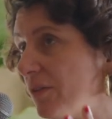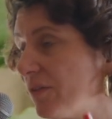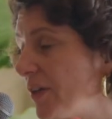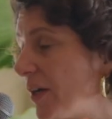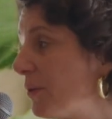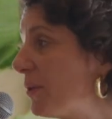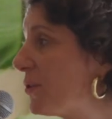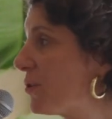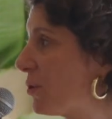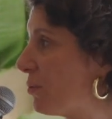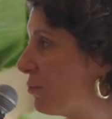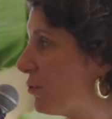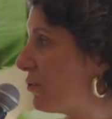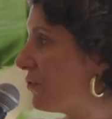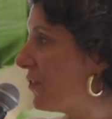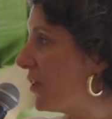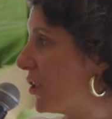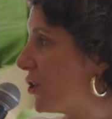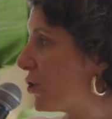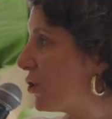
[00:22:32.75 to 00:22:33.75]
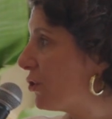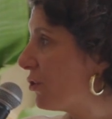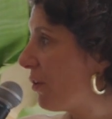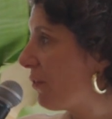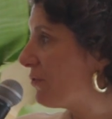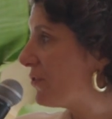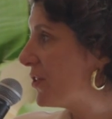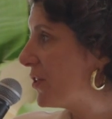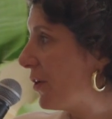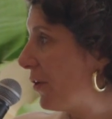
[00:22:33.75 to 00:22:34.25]
there is a mutation
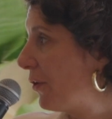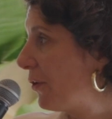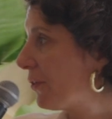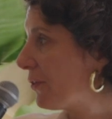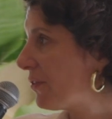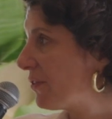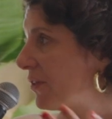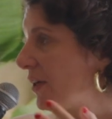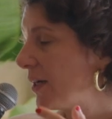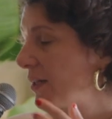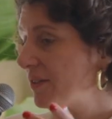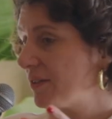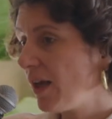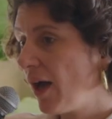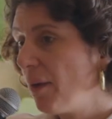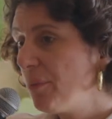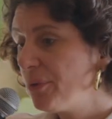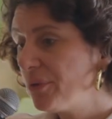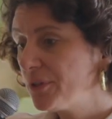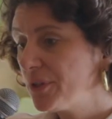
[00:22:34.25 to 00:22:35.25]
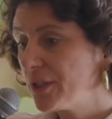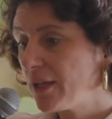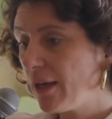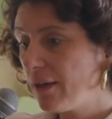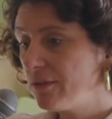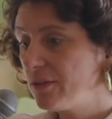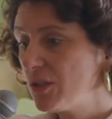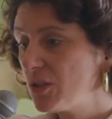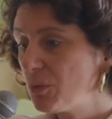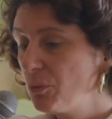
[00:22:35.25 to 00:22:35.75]
of the Earth that is happening
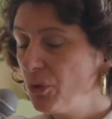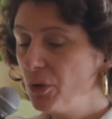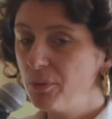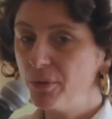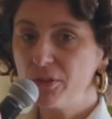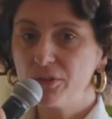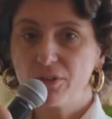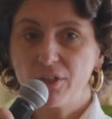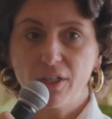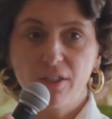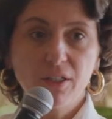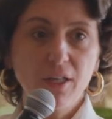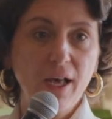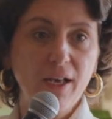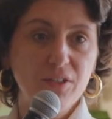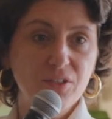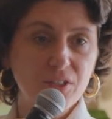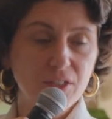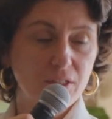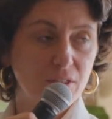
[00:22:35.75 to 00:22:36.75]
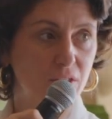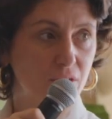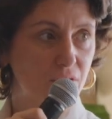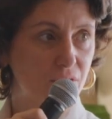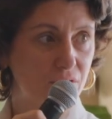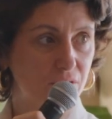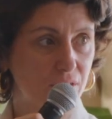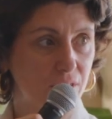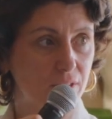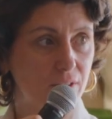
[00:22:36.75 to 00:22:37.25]
at this moment, and I see
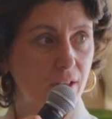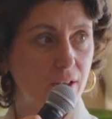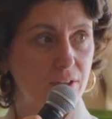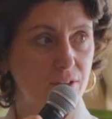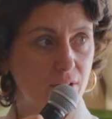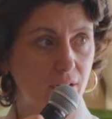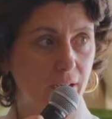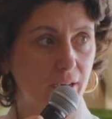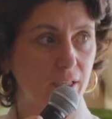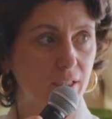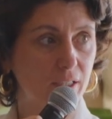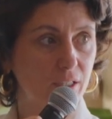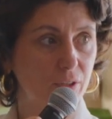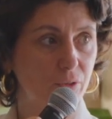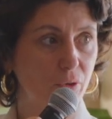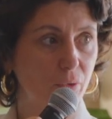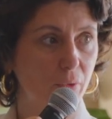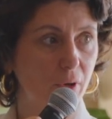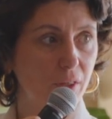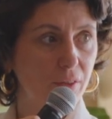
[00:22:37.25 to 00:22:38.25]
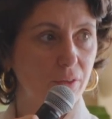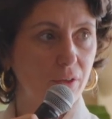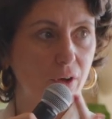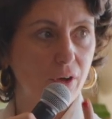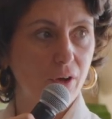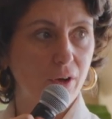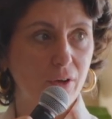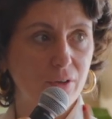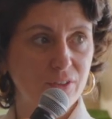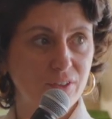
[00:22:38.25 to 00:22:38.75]
this scene as like in a way
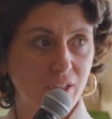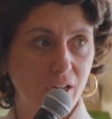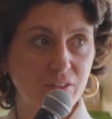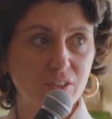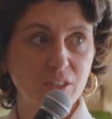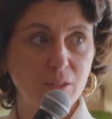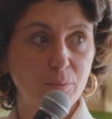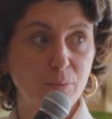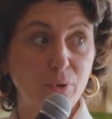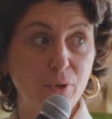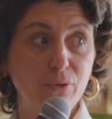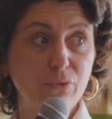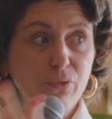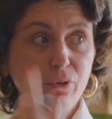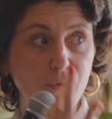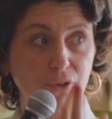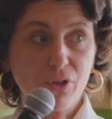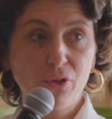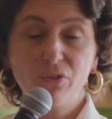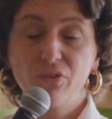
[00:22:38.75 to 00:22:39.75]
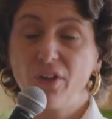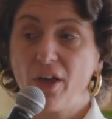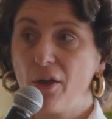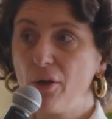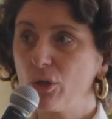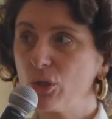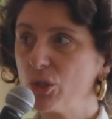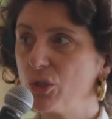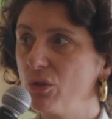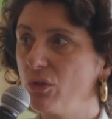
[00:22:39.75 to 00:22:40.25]
the starting point for the
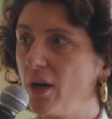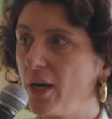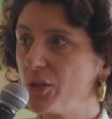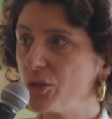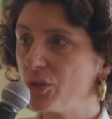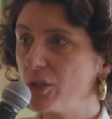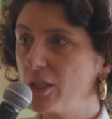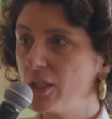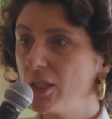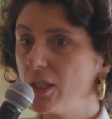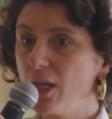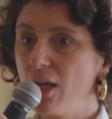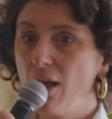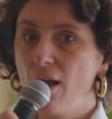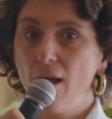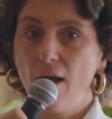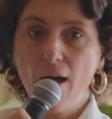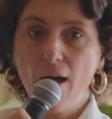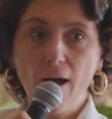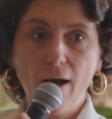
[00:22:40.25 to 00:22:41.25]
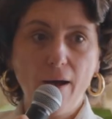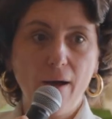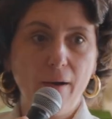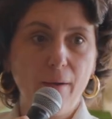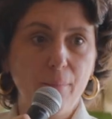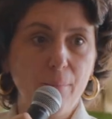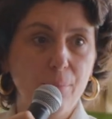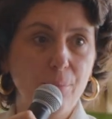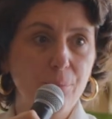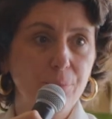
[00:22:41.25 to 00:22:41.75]
entire show actually.
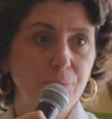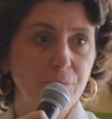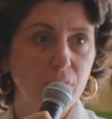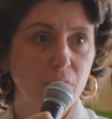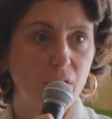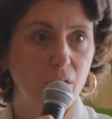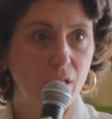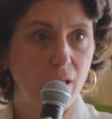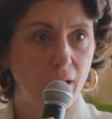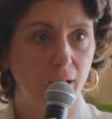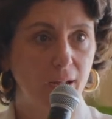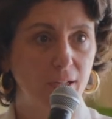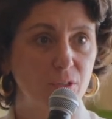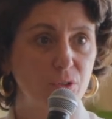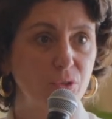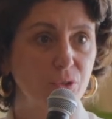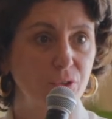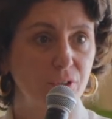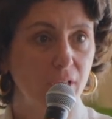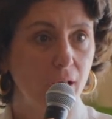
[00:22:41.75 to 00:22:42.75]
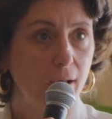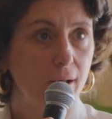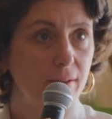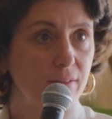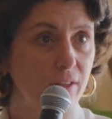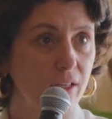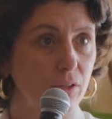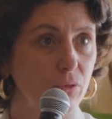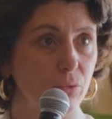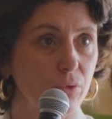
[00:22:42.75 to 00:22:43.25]
And so
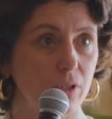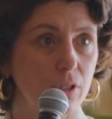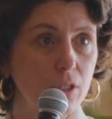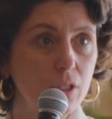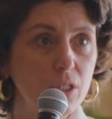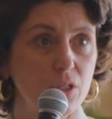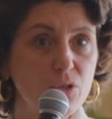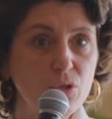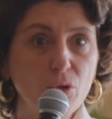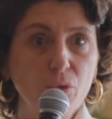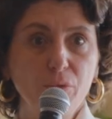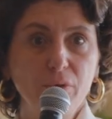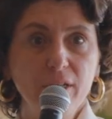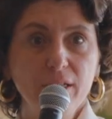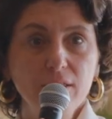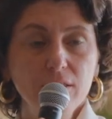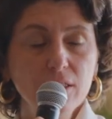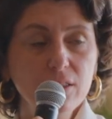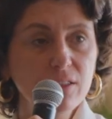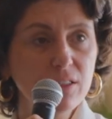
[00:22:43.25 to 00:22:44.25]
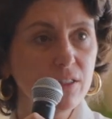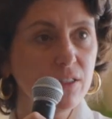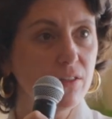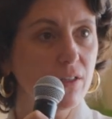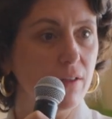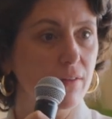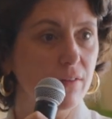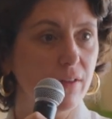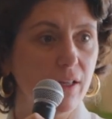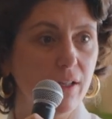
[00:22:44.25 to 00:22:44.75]
then we edited,
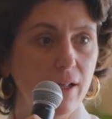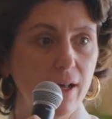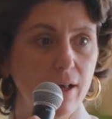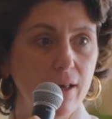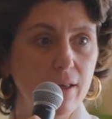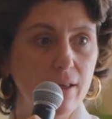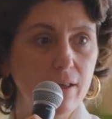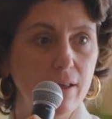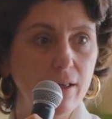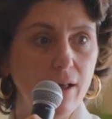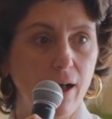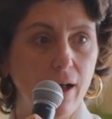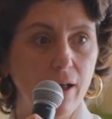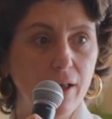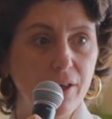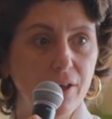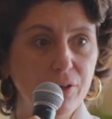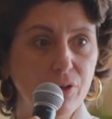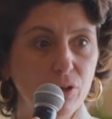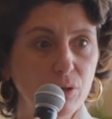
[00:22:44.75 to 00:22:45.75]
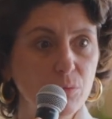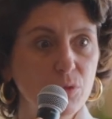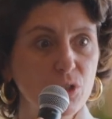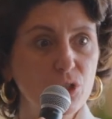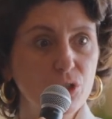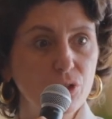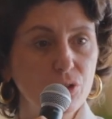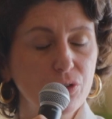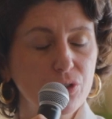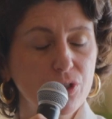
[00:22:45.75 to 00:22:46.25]
and then I
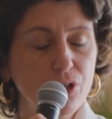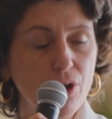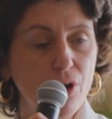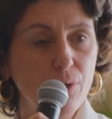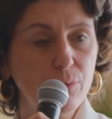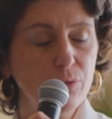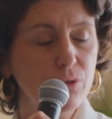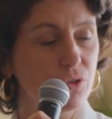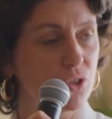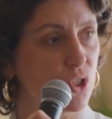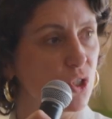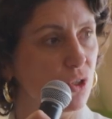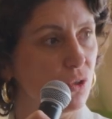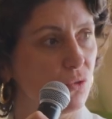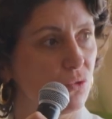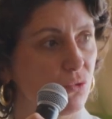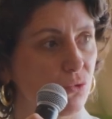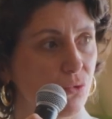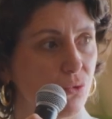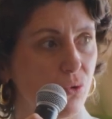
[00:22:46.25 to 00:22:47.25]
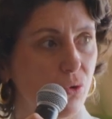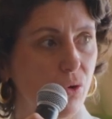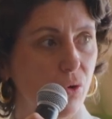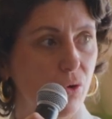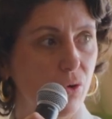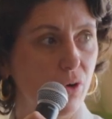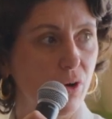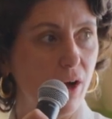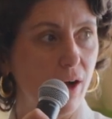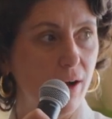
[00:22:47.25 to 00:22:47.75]
commissioned a musician
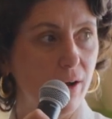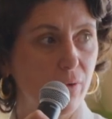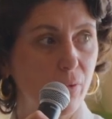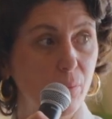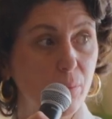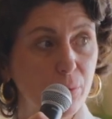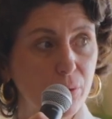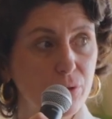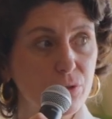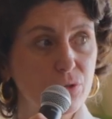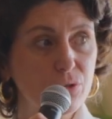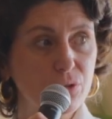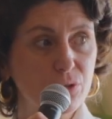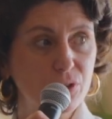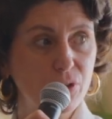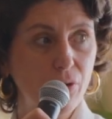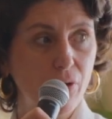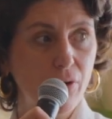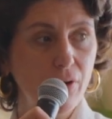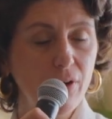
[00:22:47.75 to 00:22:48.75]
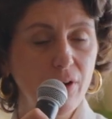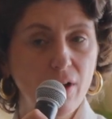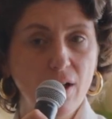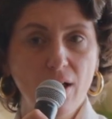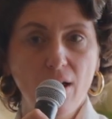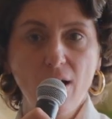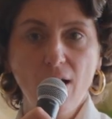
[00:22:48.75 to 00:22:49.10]
to compose the score.